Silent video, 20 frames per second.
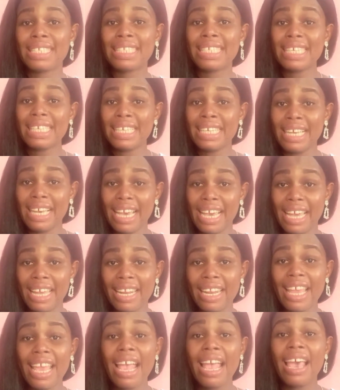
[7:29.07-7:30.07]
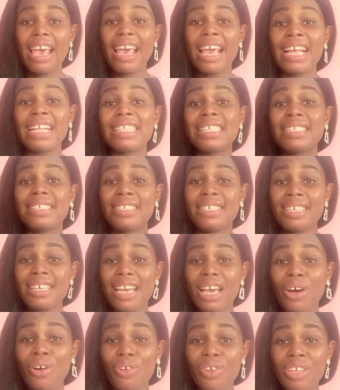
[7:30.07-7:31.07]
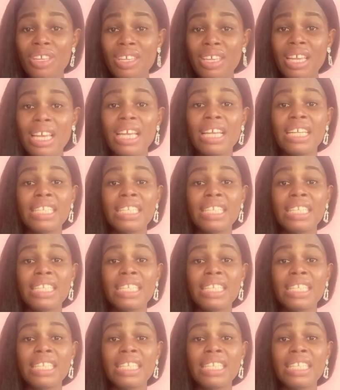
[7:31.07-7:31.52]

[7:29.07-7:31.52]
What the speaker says: TEN and TLE.